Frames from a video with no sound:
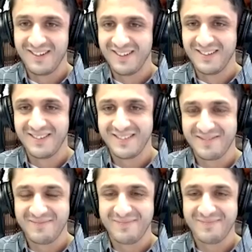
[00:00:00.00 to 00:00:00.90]

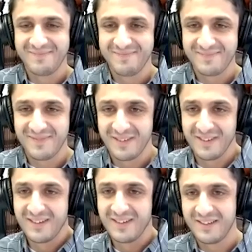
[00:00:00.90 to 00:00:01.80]

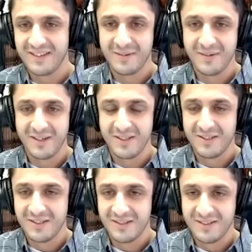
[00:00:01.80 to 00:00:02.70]

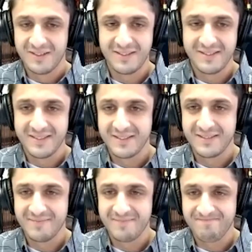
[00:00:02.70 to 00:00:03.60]

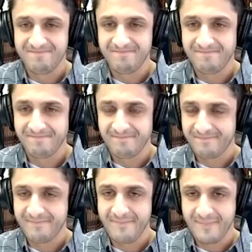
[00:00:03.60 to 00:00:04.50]

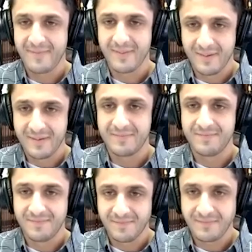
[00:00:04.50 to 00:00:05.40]

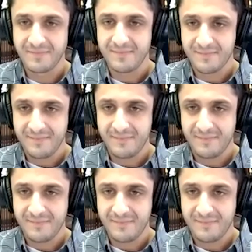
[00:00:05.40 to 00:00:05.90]
[no speech]